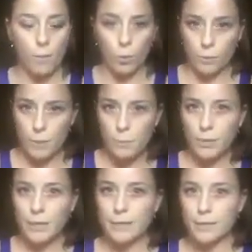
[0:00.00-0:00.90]
or the people
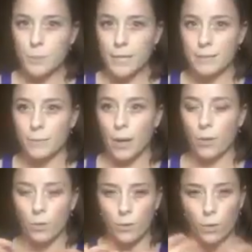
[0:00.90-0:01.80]
that he speaks about,
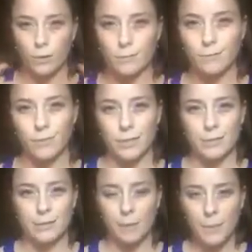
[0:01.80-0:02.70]
or
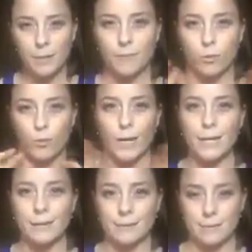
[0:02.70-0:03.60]
this summit of
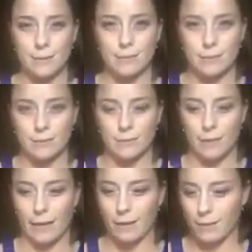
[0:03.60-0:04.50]
greatness, this
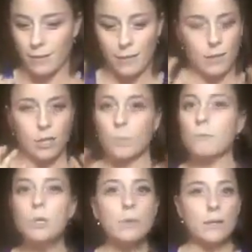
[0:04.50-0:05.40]
like
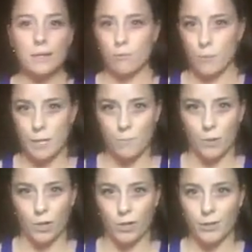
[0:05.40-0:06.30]
community of
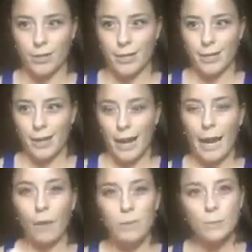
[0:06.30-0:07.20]
people,
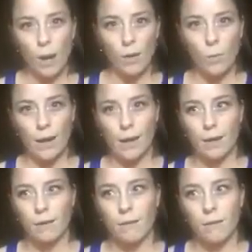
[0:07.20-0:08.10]
I always walk
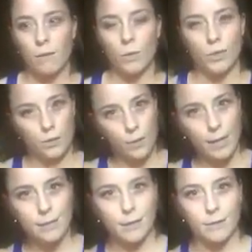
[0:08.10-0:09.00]
away with a new
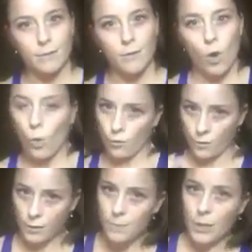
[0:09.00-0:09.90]
idea, or
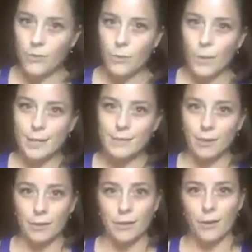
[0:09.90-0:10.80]
feeling better than when I
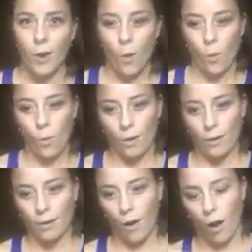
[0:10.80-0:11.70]
started,
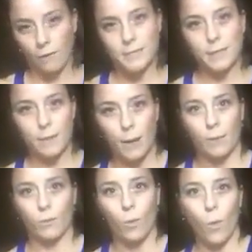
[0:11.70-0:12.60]
or all of a sudden I'm on
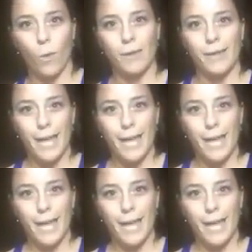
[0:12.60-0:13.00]
a roll,